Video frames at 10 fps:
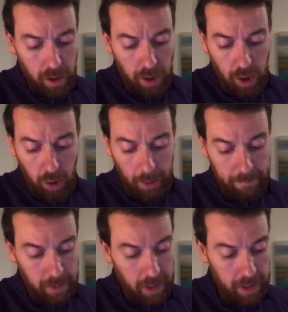Okay,
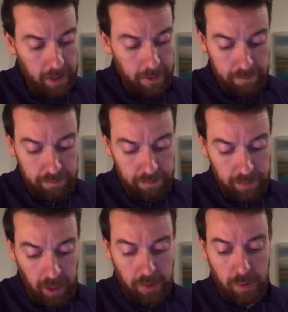
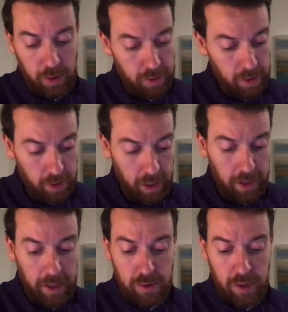so they're the key ideas.